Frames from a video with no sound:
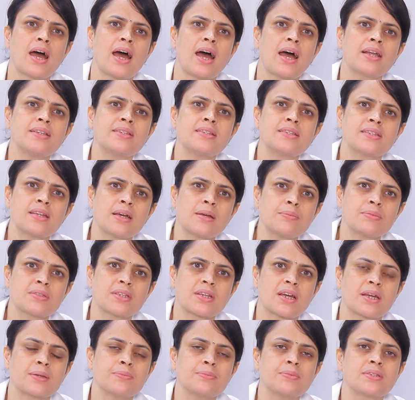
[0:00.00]
and
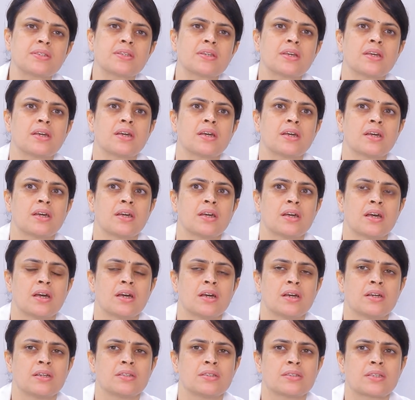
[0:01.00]
sometimes
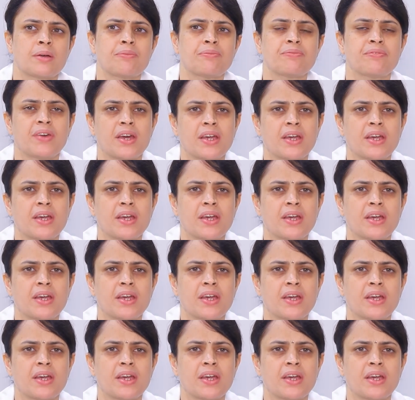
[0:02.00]
some